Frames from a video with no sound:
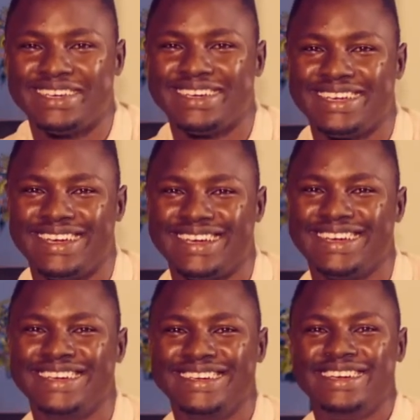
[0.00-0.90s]

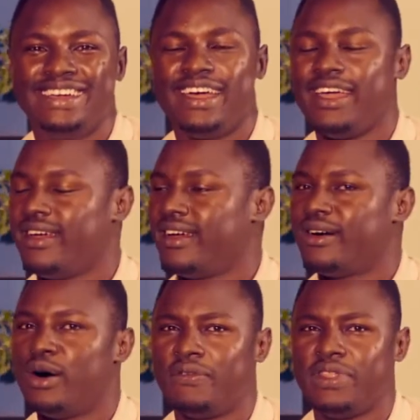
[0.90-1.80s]
Hey,
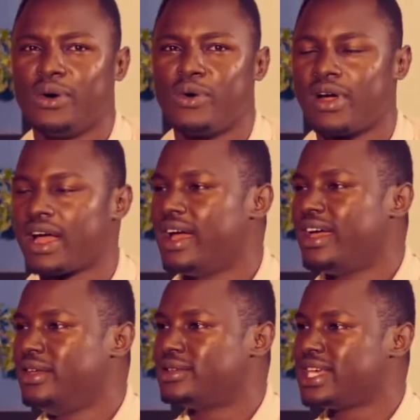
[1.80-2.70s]
off the hook.
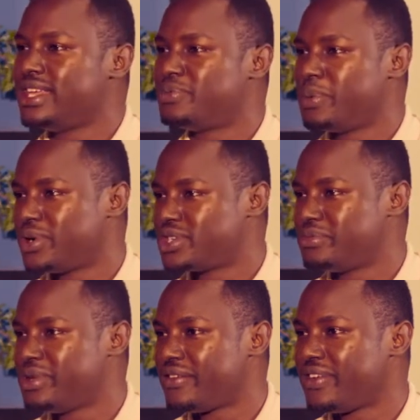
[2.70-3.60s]
You said people
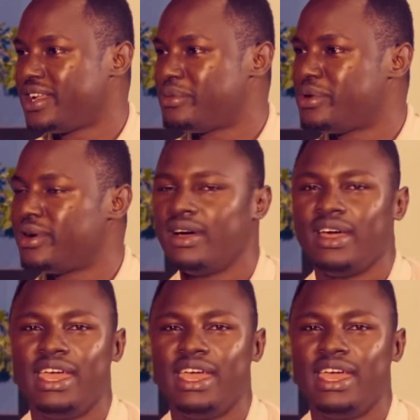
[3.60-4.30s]
should be available.